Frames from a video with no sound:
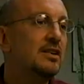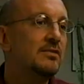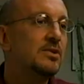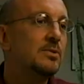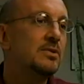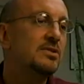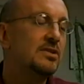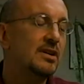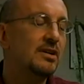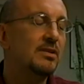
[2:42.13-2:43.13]
and of course
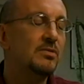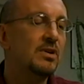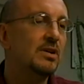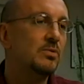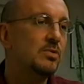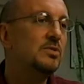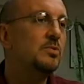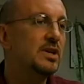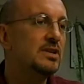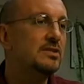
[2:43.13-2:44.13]
our wood
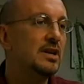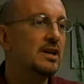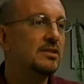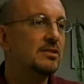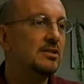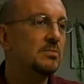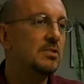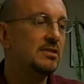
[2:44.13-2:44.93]
waste to ethanol